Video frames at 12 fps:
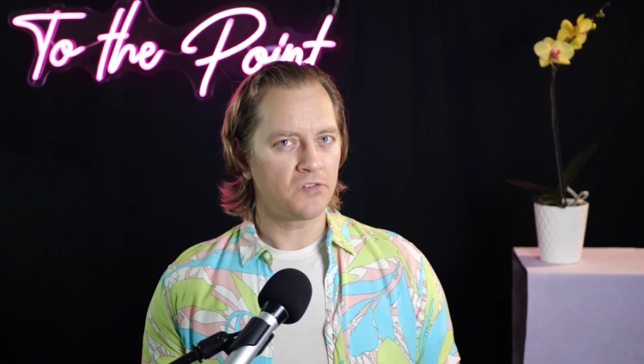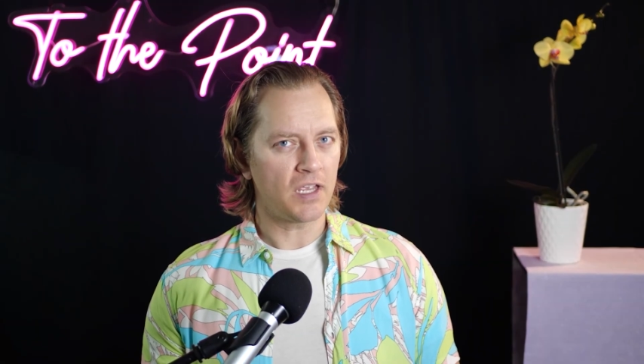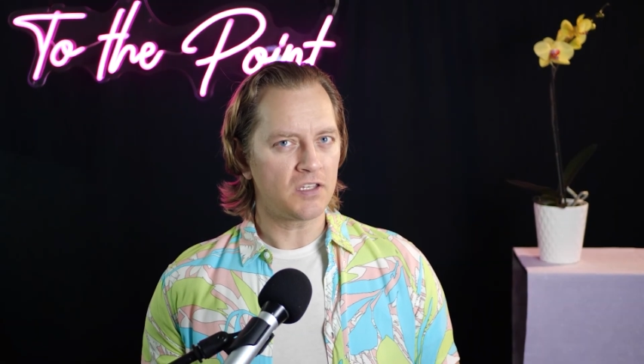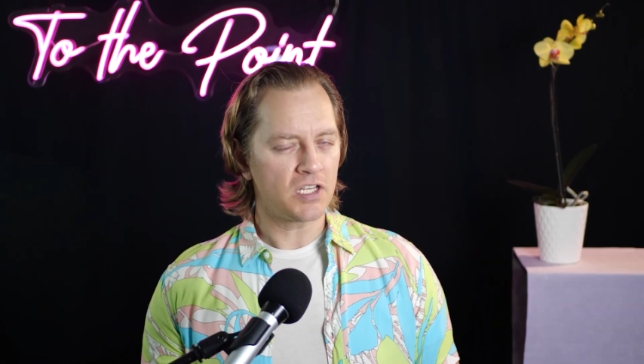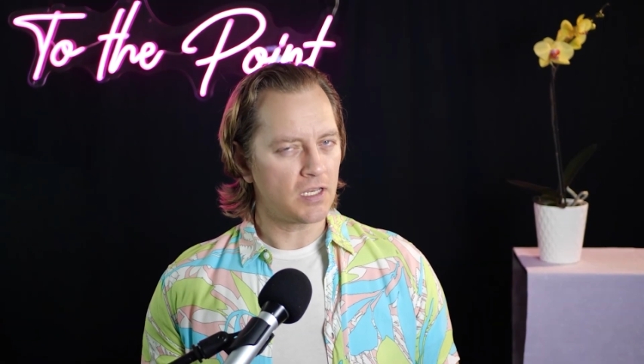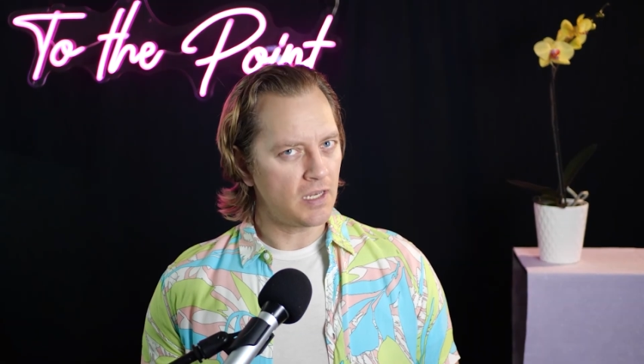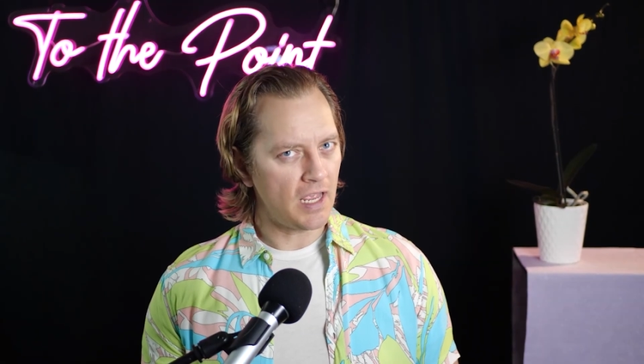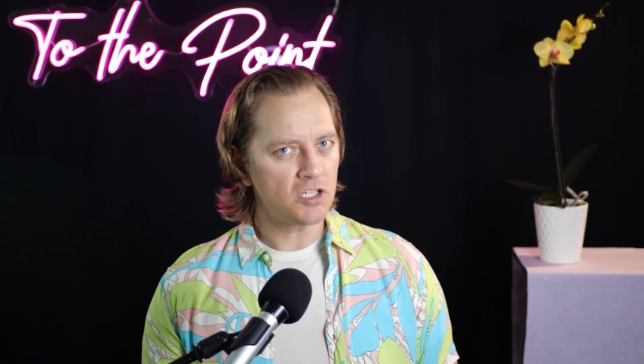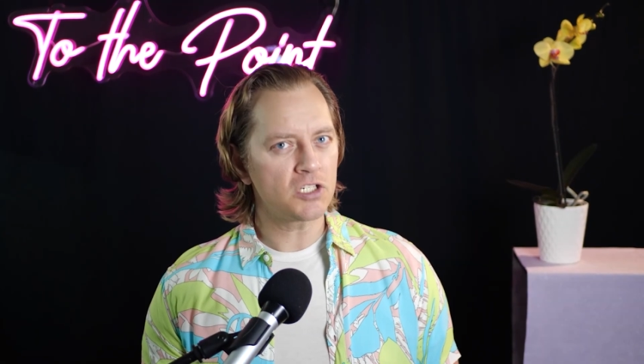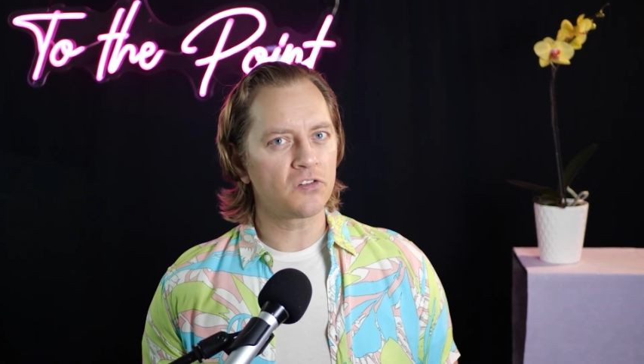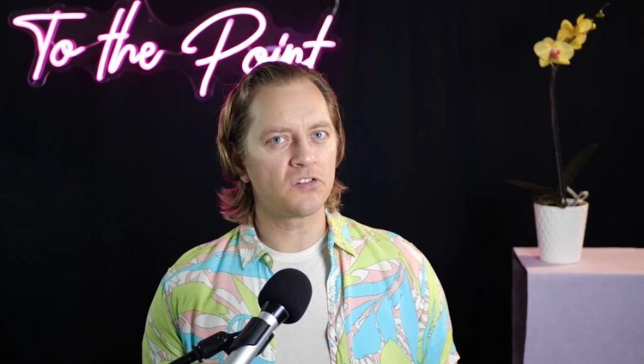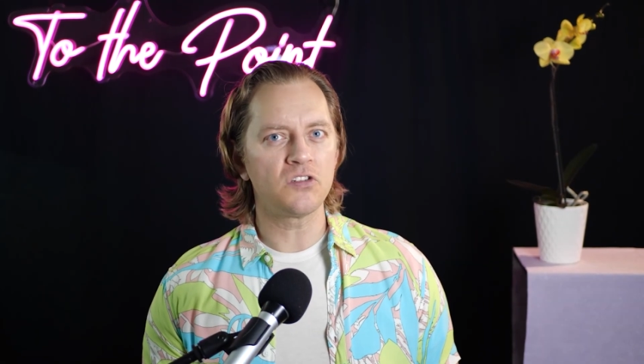is a
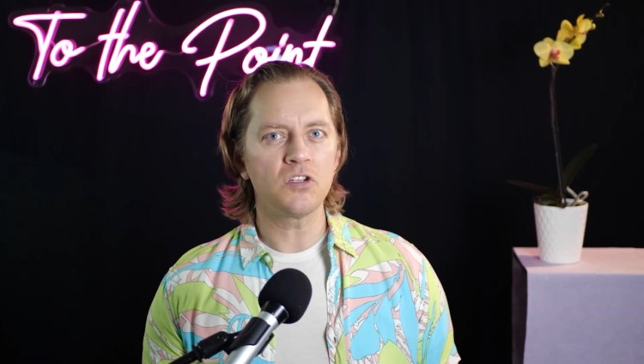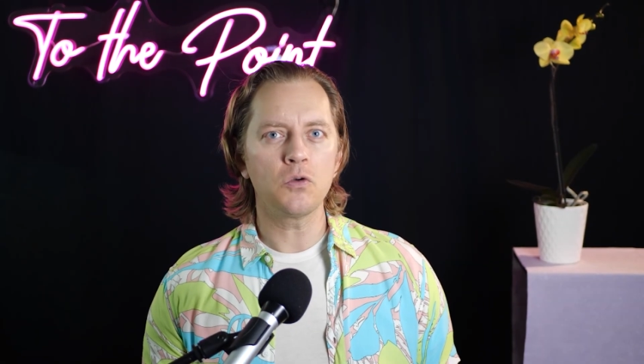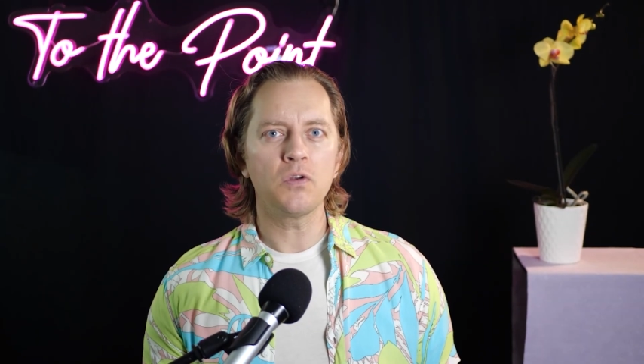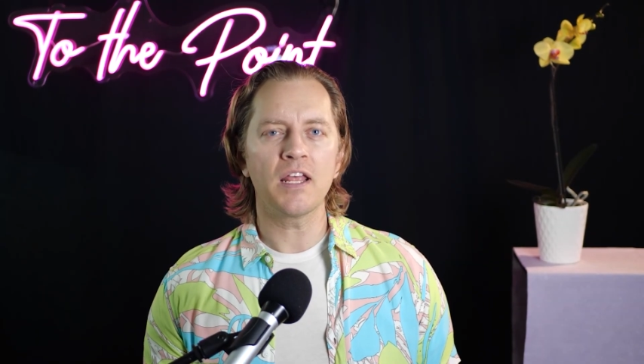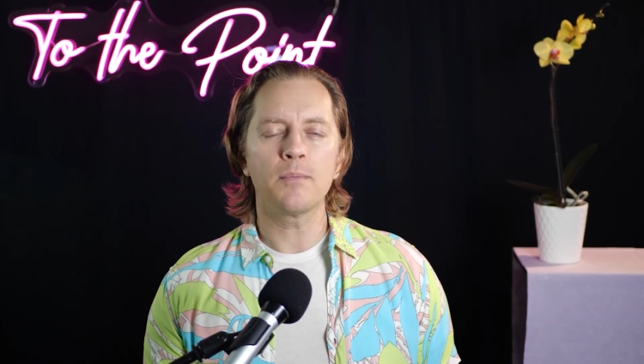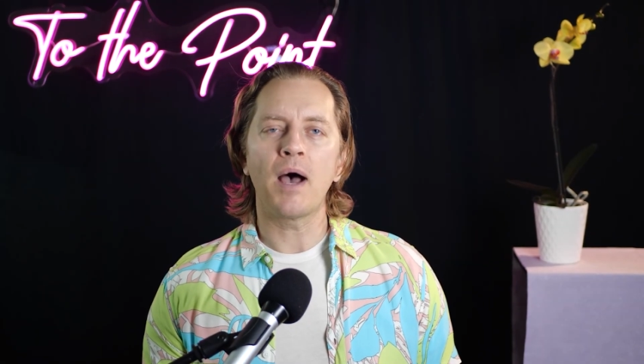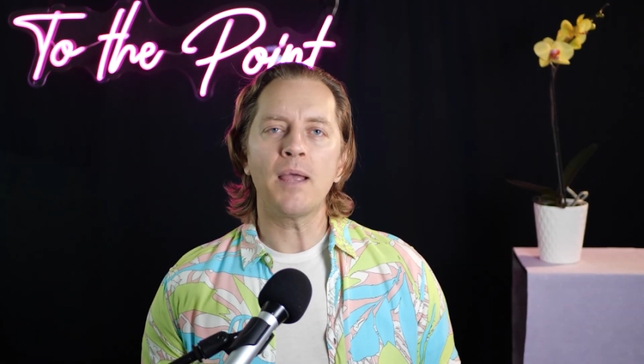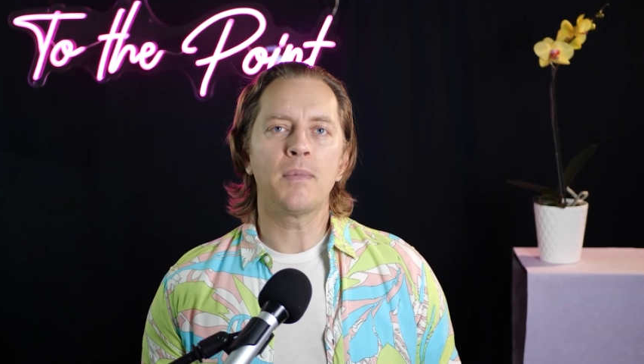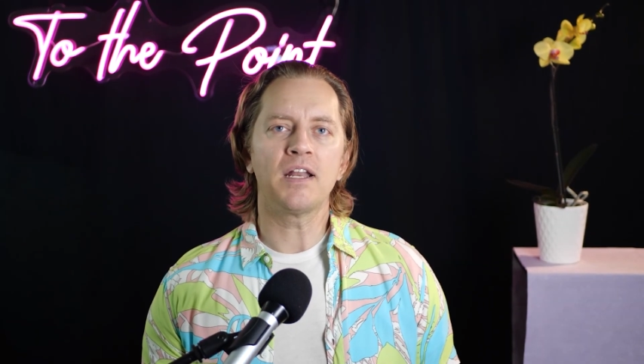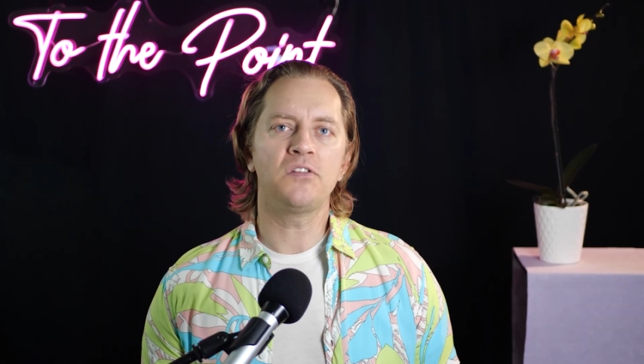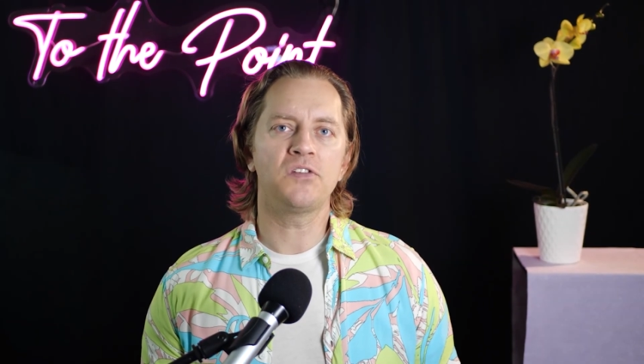tenacious dude, and my money